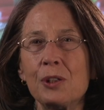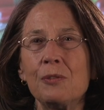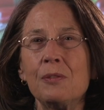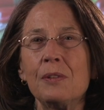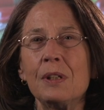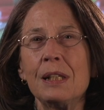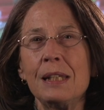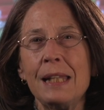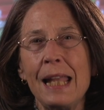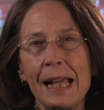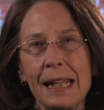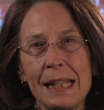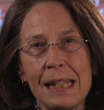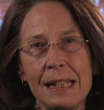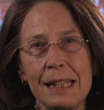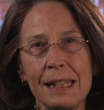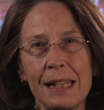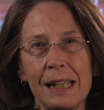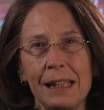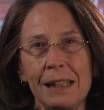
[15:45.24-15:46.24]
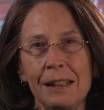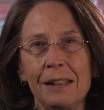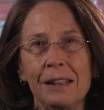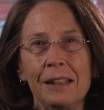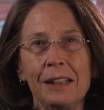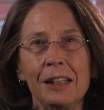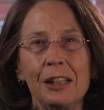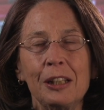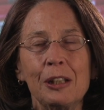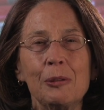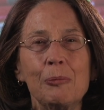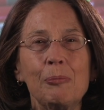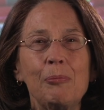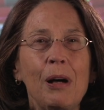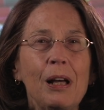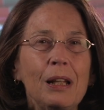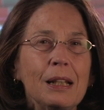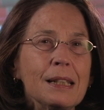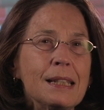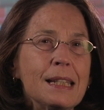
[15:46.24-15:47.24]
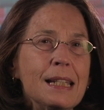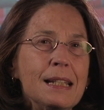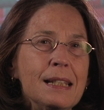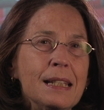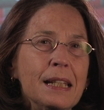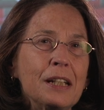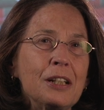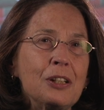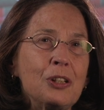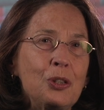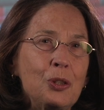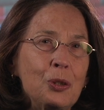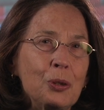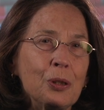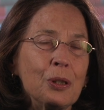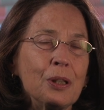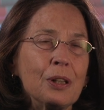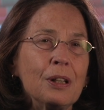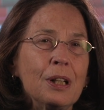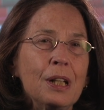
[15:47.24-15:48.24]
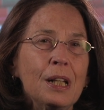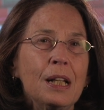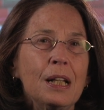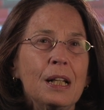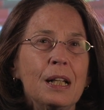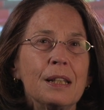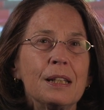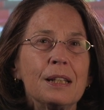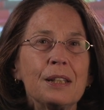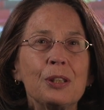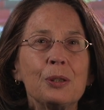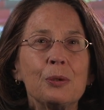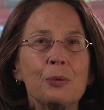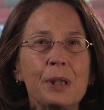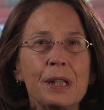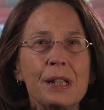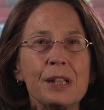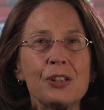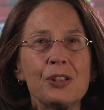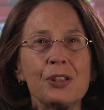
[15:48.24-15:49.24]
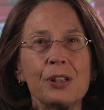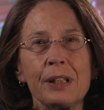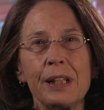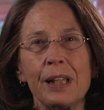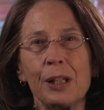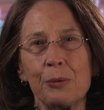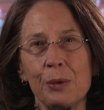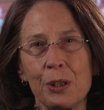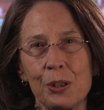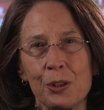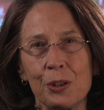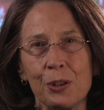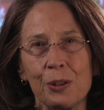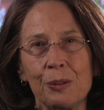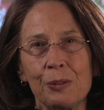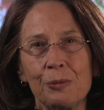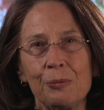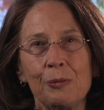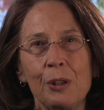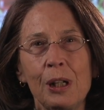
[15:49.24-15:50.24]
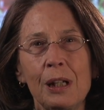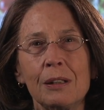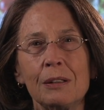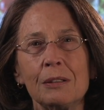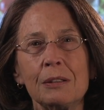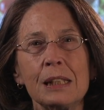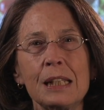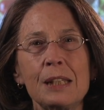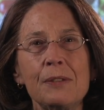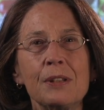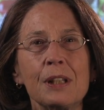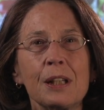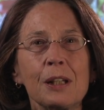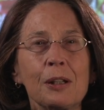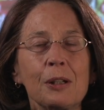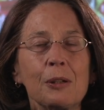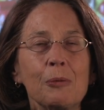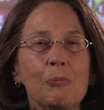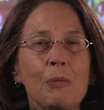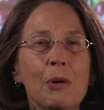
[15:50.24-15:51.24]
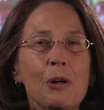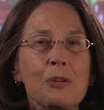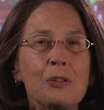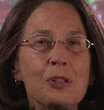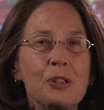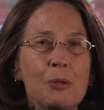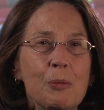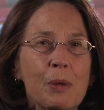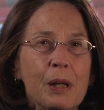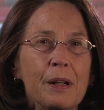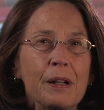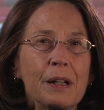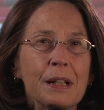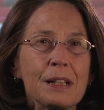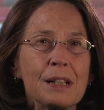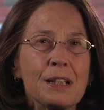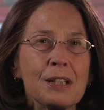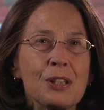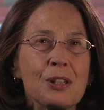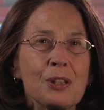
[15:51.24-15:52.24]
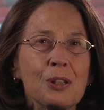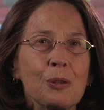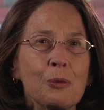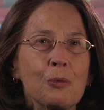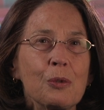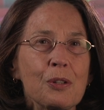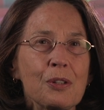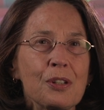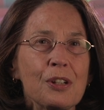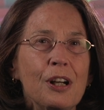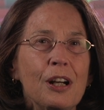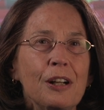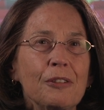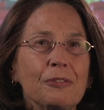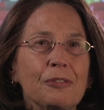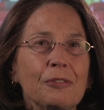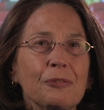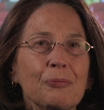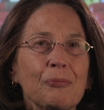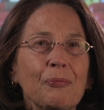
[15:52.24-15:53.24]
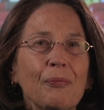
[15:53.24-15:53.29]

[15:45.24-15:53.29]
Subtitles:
of nanny state policies that ensure that the rich get richer, while leaving most Americans worse off.